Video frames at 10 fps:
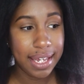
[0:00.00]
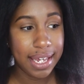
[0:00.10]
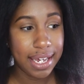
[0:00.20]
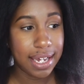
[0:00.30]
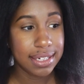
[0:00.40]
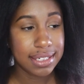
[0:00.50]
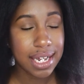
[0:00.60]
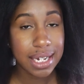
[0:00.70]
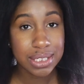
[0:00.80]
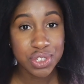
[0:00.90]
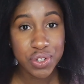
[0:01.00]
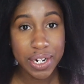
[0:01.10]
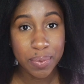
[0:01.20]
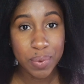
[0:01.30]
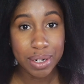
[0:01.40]
and
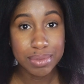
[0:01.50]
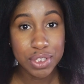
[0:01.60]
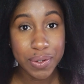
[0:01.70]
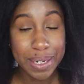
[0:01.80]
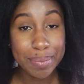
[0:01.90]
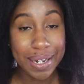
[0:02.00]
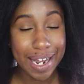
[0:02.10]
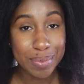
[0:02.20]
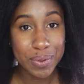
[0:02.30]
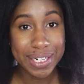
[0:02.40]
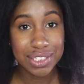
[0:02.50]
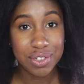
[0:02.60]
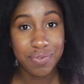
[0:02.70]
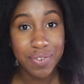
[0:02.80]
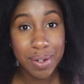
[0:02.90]
concentrate on what I'm doing, but I'm going
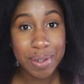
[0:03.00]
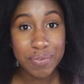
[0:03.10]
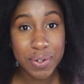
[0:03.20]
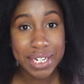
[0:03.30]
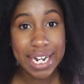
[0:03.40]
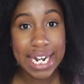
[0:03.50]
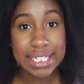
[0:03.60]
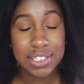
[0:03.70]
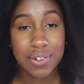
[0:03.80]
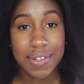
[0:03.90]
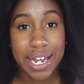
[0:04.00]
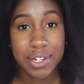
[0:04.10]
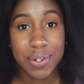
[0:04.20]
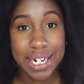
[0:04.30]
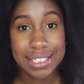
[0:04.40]
to film it for you guys so
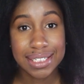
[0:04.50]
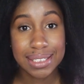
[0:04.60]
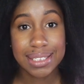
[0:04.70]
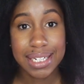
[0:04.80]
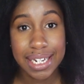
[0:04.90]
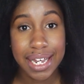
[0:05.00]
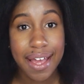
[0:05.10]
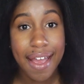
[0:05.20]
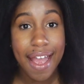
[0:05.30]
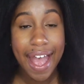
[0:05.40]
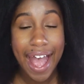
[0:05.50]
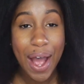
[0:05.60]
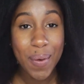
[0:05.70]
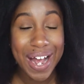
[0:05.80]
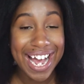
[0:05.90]
that you guys can see
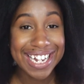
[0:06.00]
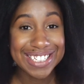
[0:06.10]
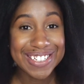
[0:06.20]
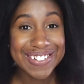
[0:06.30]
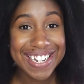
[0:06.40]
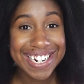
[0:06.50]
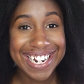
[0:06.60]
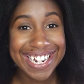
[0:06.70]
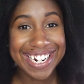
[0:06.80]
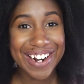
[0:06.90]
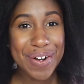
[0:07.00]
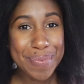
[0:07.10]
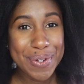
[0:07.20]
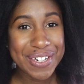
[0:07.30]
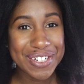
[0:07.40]
how I do it, and I
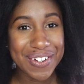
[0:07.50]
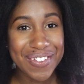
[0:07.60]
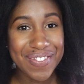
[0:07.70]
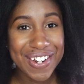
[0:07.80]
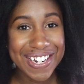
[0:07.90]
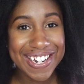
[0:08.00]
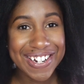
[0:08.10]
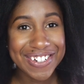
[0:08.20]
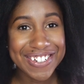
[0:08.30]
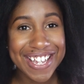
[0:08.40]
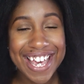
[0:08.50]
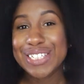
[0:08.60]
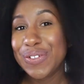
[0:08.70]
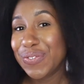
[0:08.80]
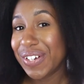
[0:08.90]
hope you enjoyed the video.
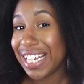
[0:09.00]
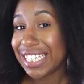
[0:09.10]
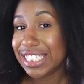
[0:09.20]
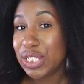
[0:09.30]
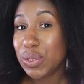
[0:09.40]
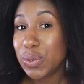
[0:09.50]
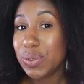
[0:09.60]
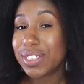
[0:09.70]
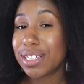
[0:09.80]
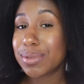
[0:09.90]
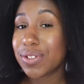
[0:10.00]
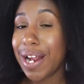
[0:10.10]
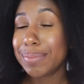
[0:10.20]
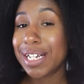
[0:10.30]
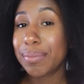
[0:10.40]
Don't forget to
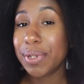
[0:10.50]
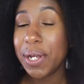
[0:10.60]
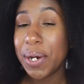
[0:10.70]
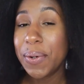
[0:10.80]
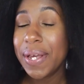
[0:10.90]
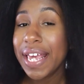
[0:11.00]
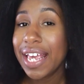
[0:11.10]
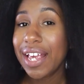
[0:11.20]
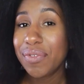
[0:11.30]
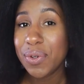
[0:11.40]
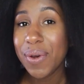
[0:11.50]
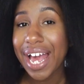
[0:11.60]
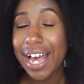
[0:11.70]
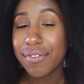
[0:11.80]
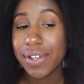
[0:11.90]
subscribe down below if you
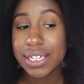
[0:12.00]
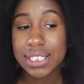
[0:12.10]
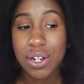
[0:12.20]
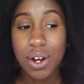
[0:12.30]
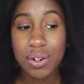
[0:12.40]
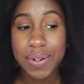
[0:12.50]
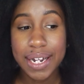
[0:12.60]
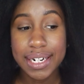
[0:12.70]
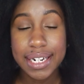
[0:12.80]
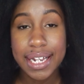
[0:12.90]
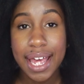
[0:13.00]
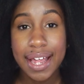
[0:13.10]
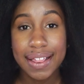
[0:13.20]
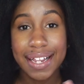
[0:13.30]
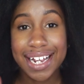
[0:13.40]
haven't already,
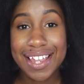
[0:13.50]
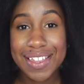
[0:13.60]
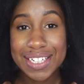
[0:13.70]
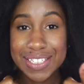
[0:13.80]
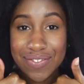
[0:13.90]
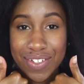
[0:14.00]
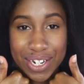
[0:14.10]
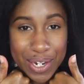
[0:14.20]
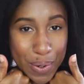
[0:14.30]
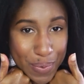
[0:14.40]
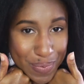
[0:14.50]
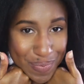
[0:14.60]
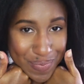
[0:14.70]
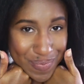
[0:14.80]
like this video,